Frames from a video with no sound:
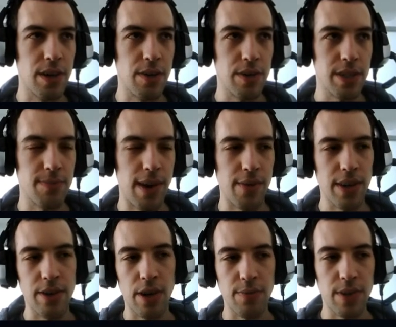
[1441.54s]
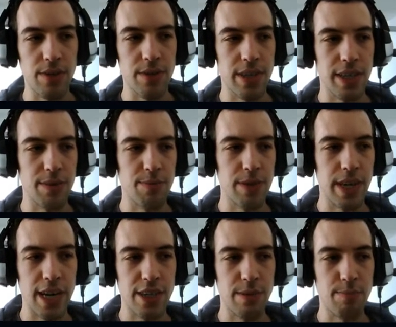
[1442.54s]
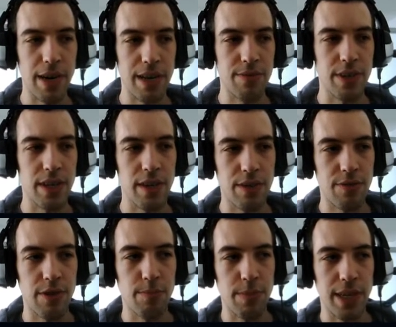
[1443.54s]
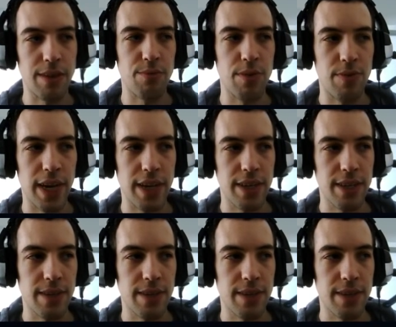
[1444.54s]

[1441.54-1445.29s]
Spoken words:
is very convoluted and would actually benefit a lot from being refactored.